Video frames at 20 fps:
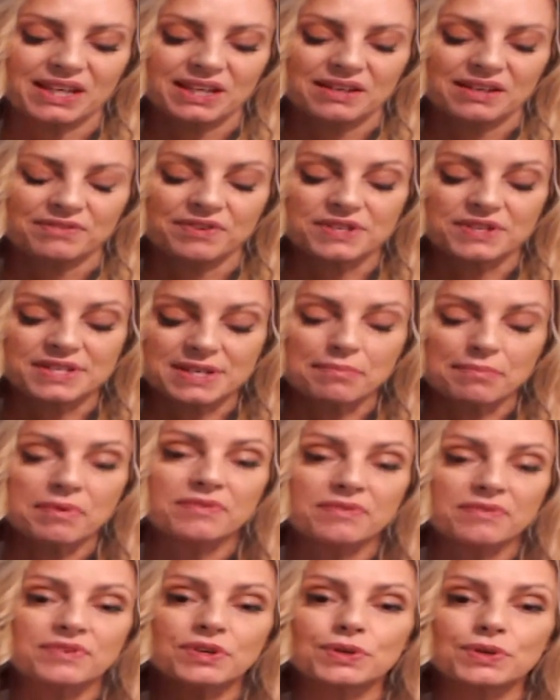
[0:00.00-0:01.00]
for some
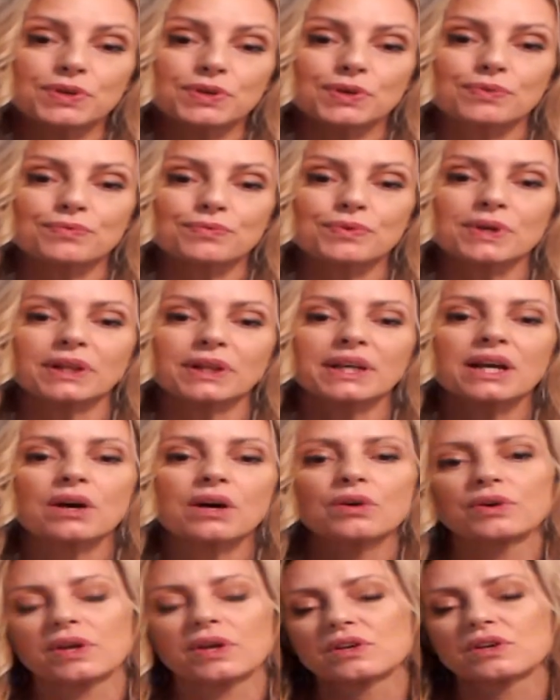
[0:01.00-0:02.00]
of you, you're really
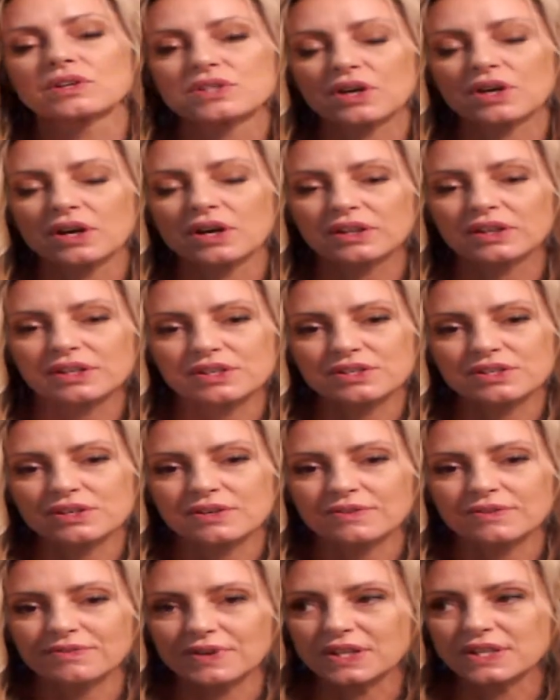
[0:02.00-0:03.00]
holding on tightly to
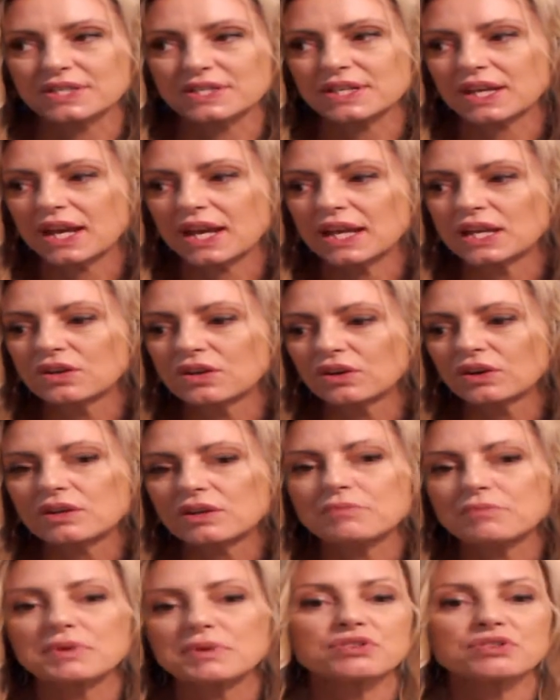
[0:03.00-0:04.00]
your funds, okay? You're not
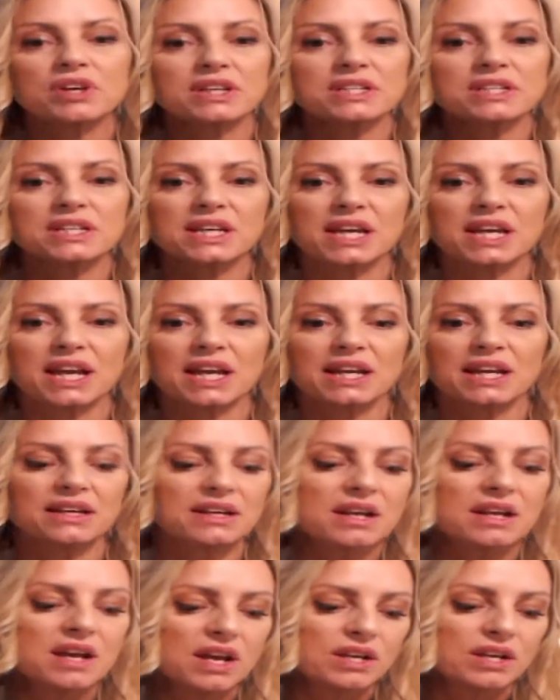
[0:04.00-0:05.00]
going to be tricked again.